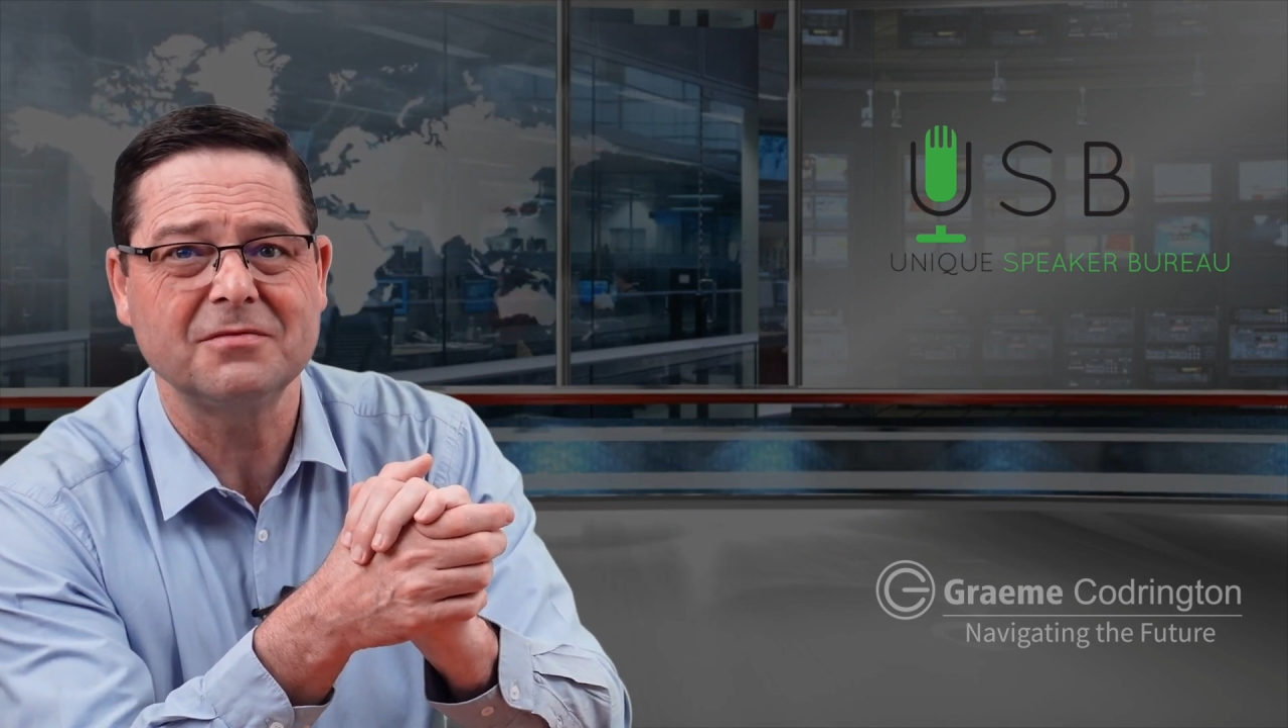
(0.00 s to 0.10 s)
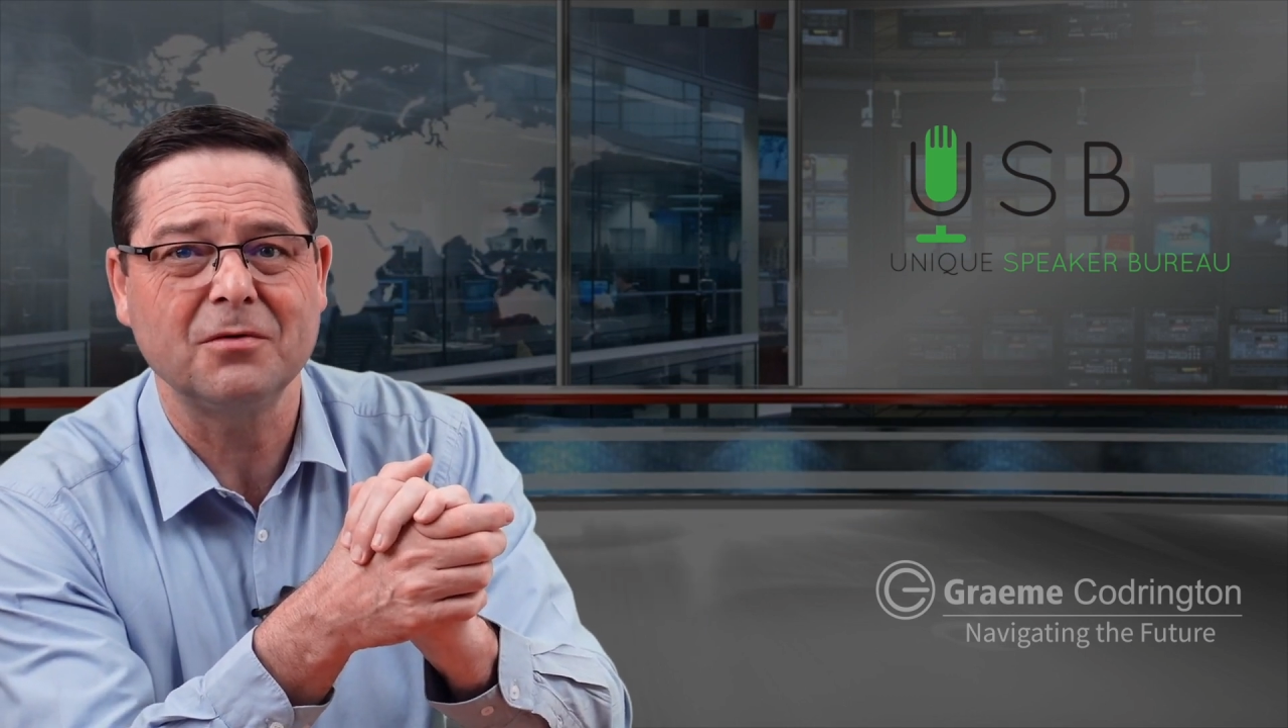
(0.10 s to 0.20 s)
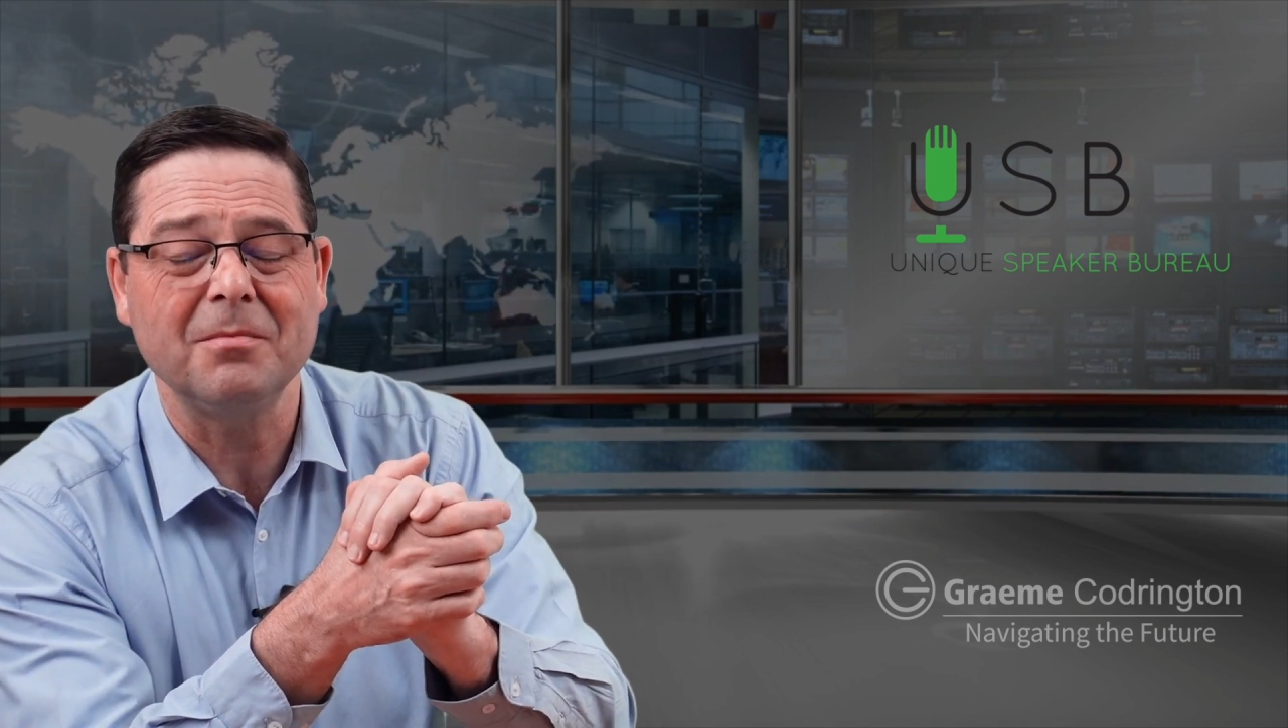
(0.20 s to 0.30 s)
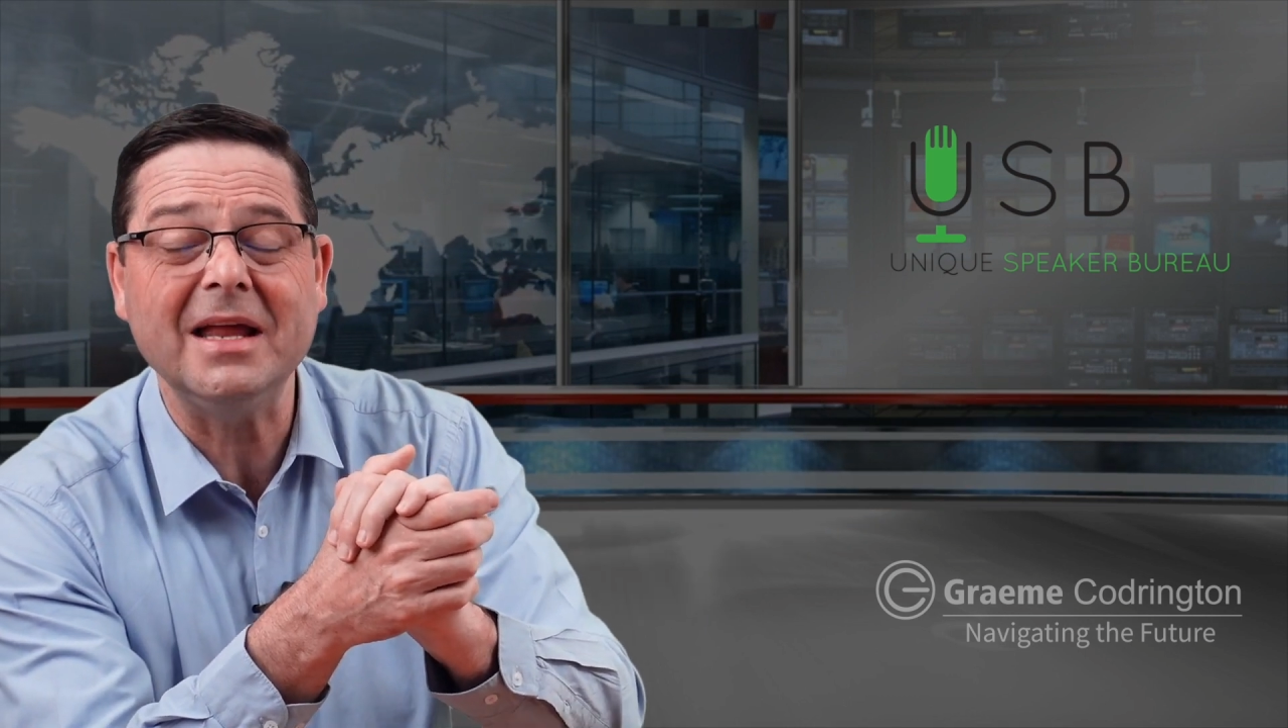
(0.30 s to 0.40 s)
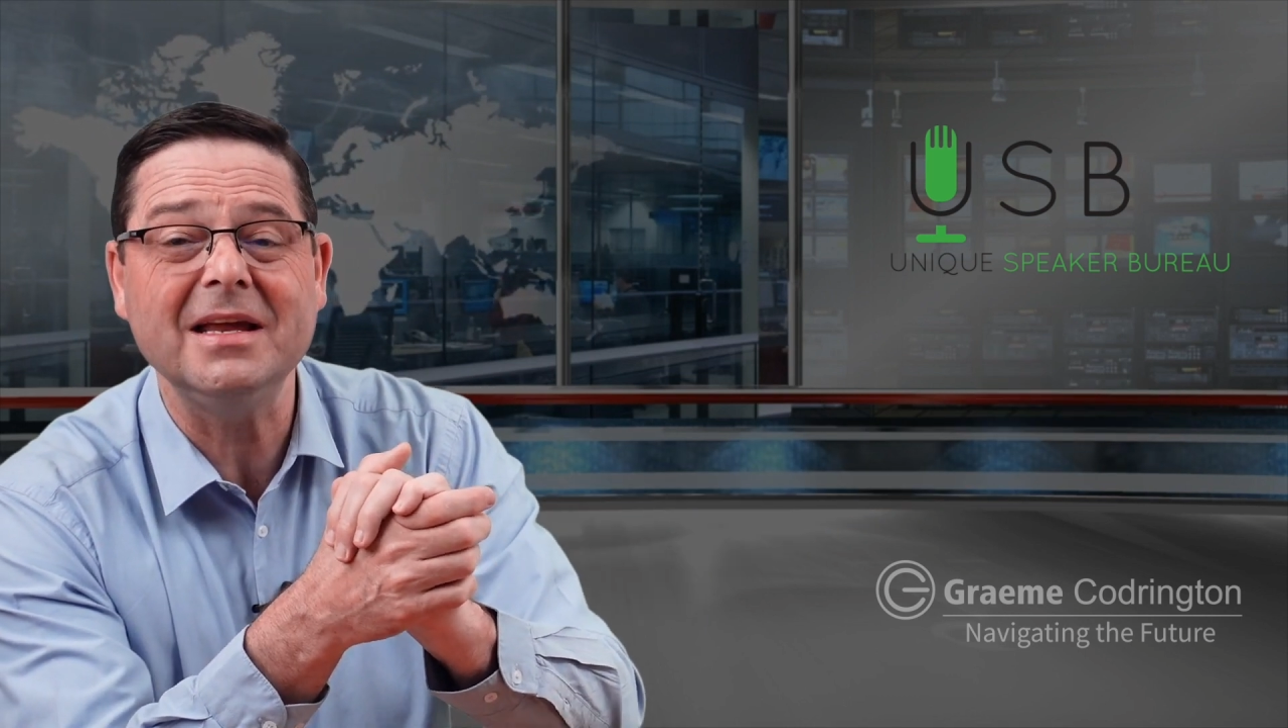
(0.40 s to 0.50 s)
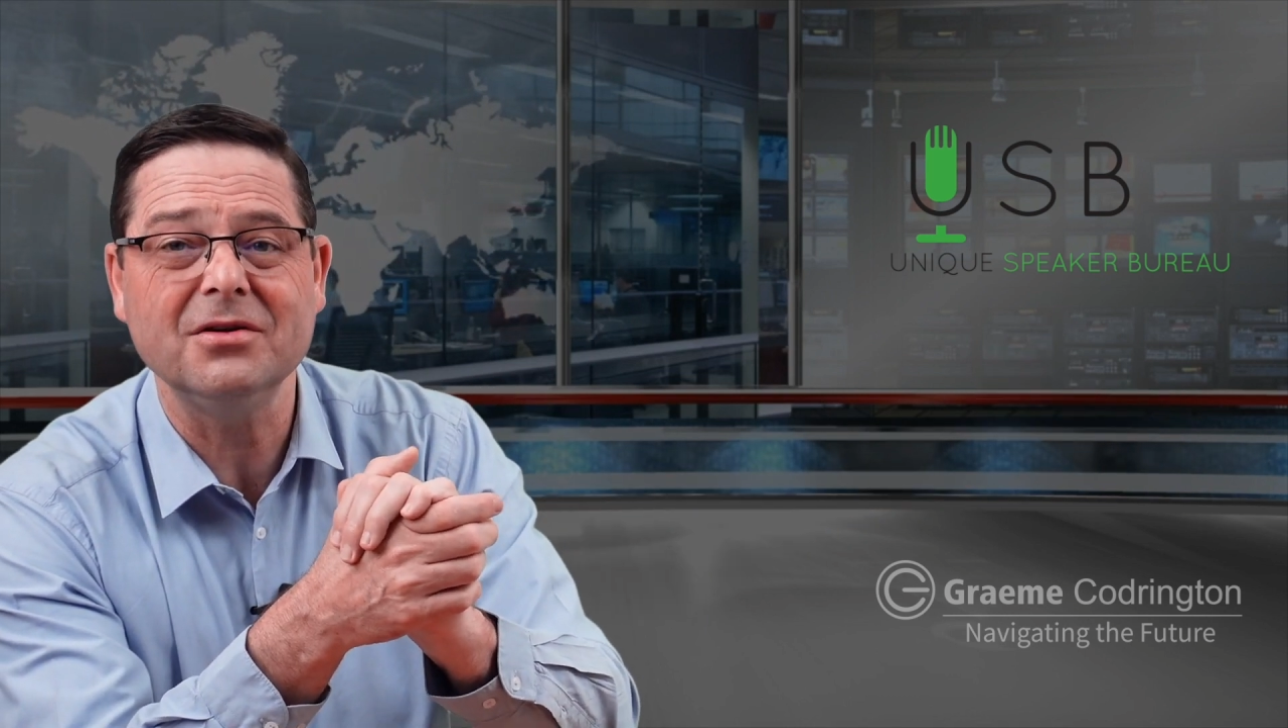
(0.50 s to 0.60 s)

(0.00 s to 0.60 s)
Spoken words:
for many